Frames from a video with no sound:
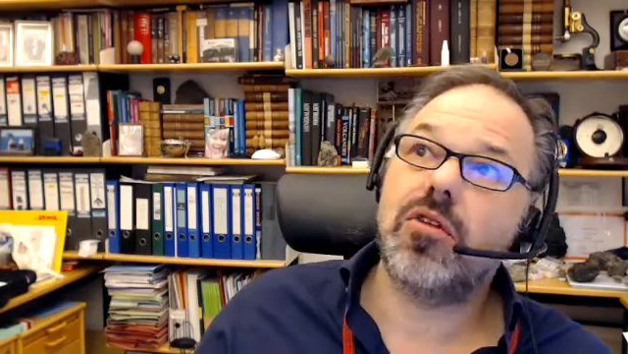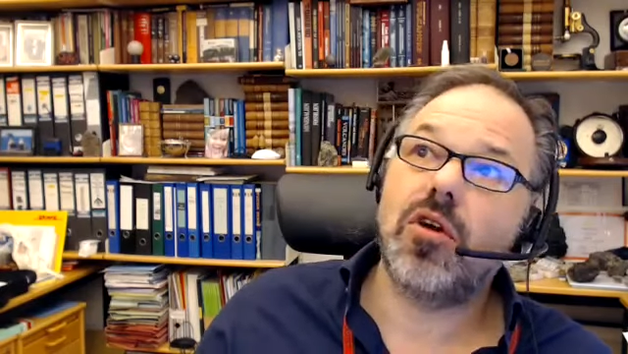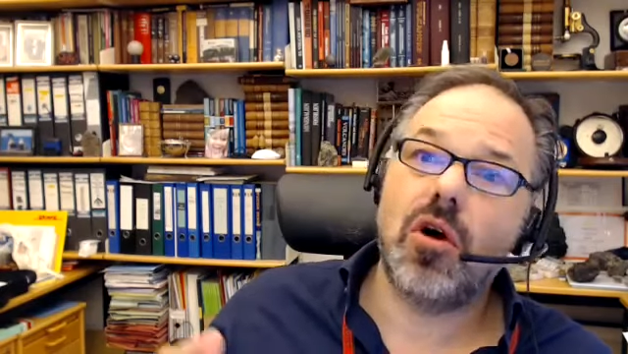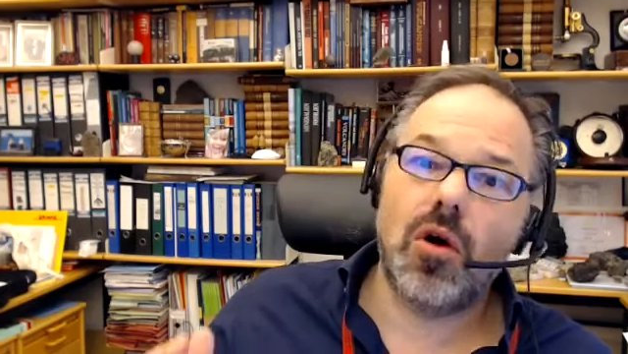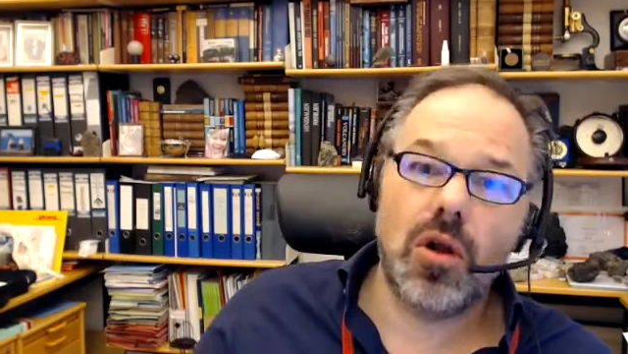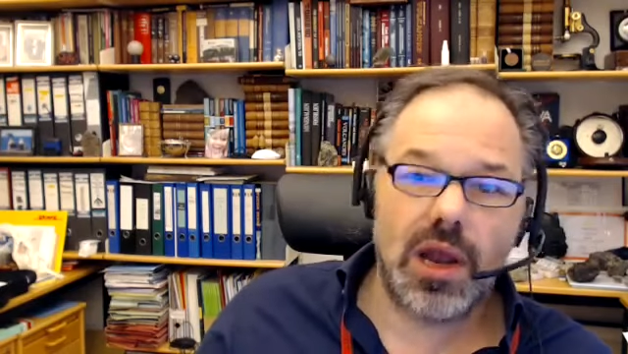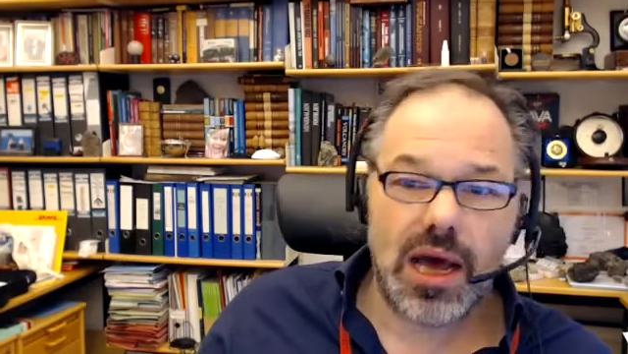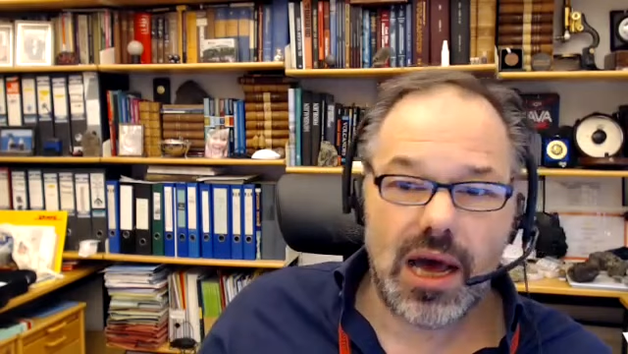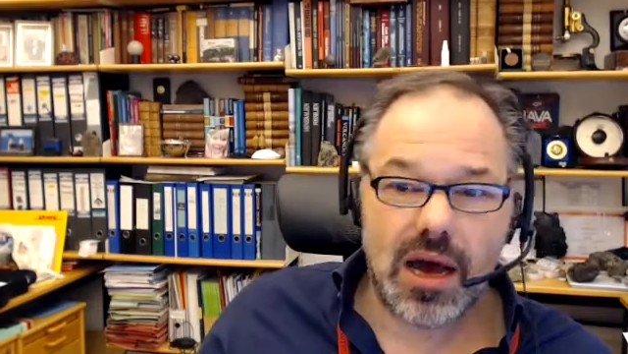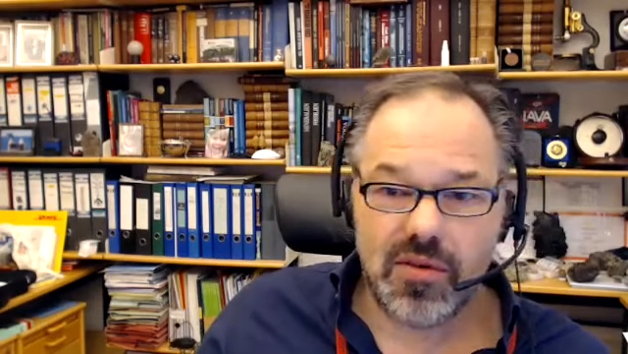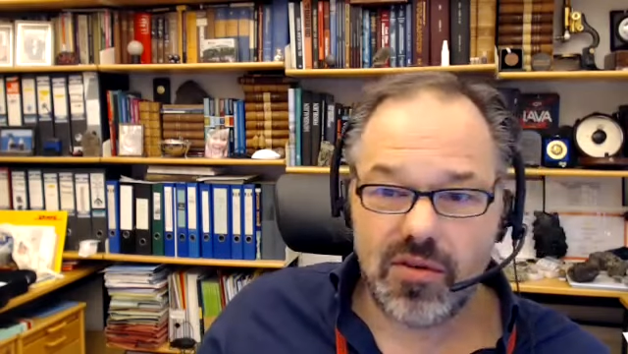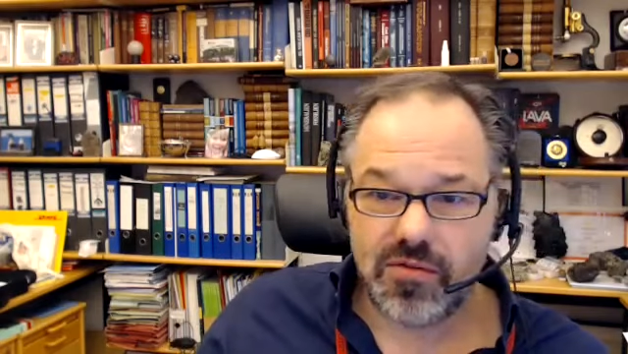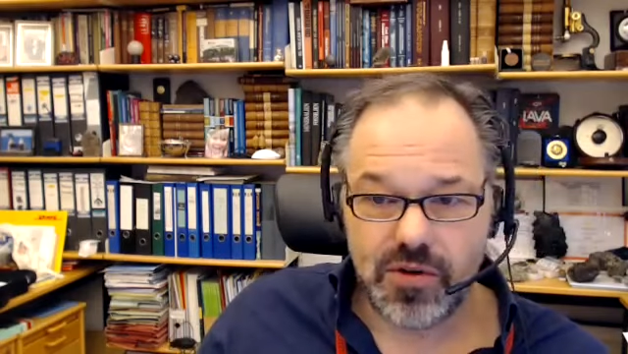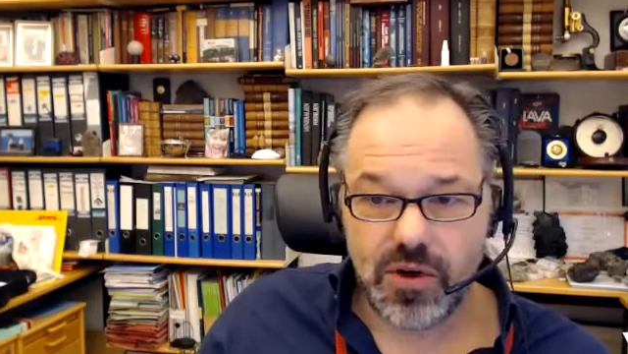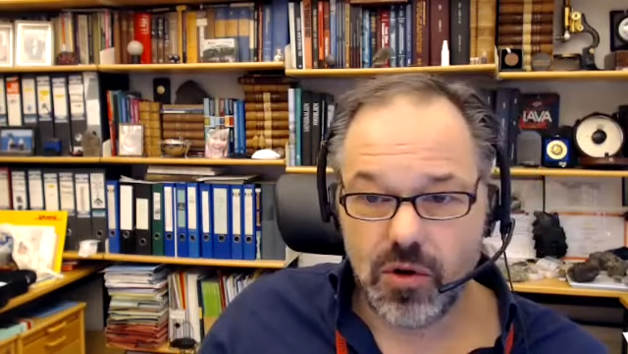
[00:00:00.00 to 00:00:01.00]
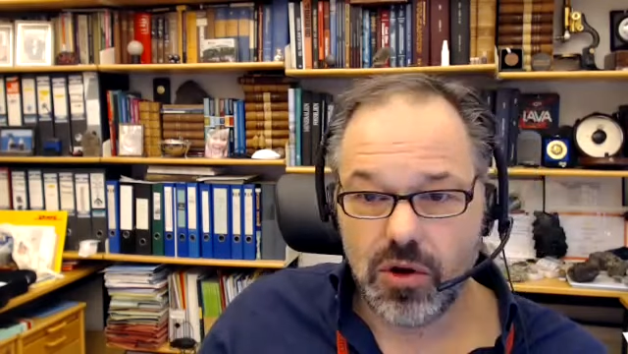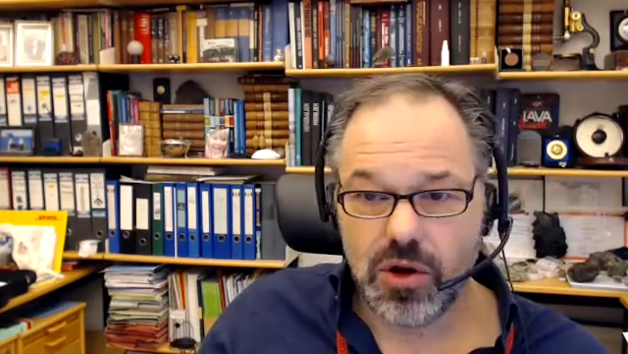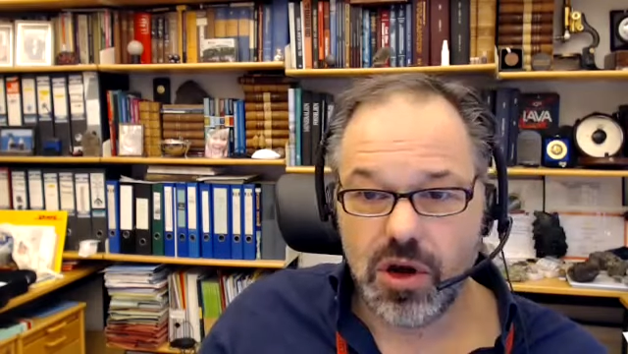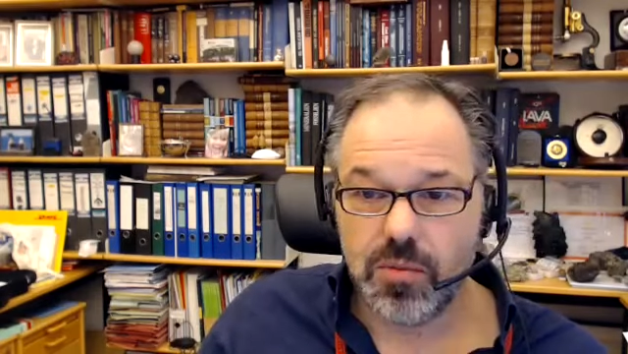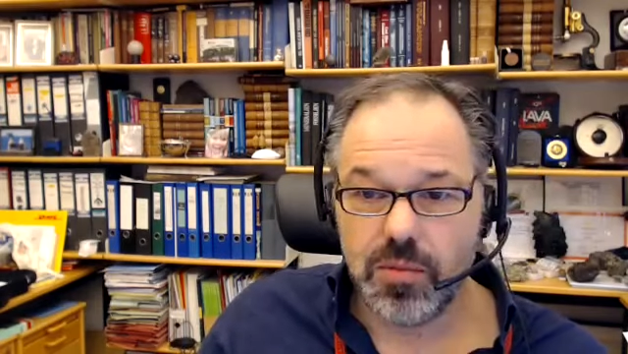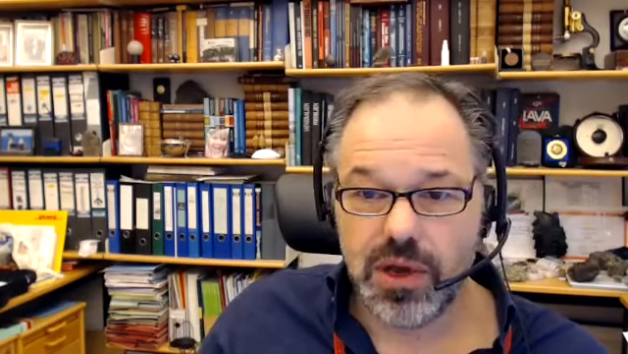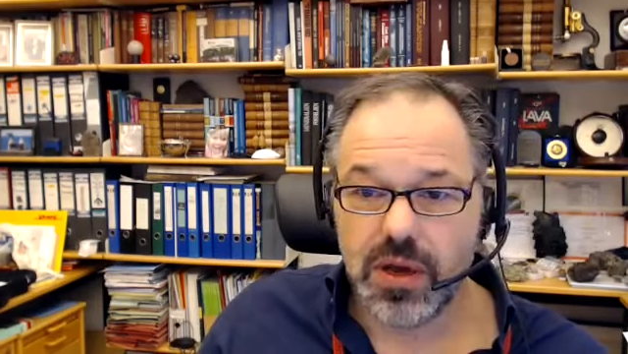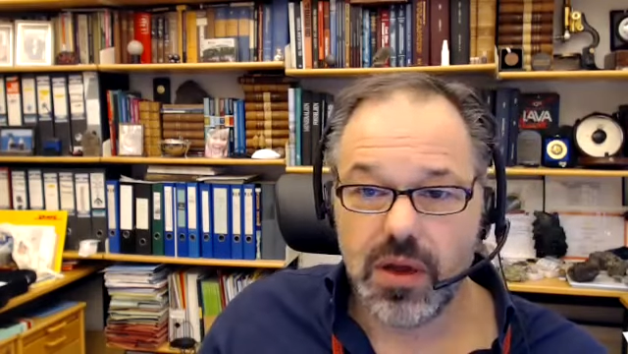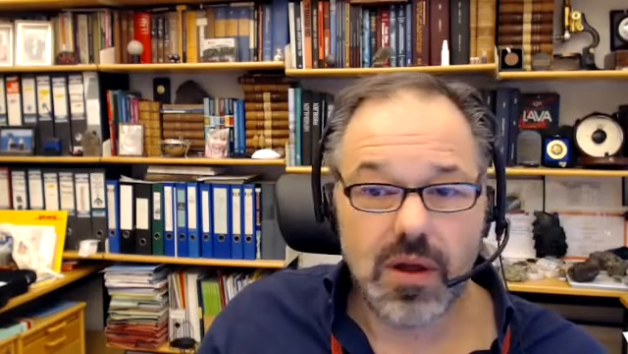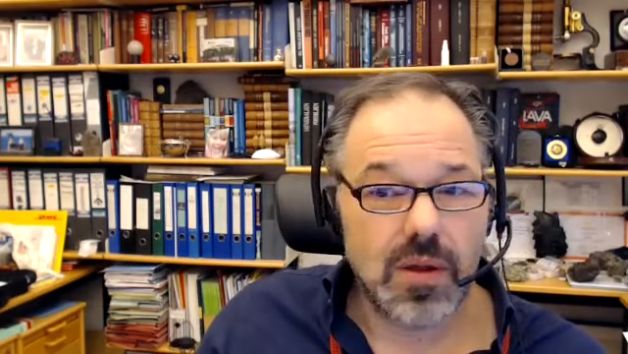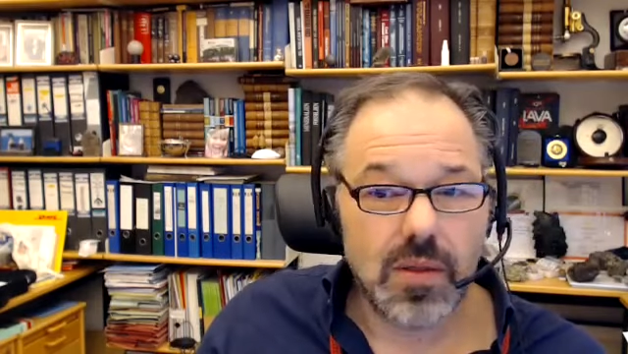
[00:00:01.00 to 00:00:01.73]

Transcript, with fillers: tall lava flow coming,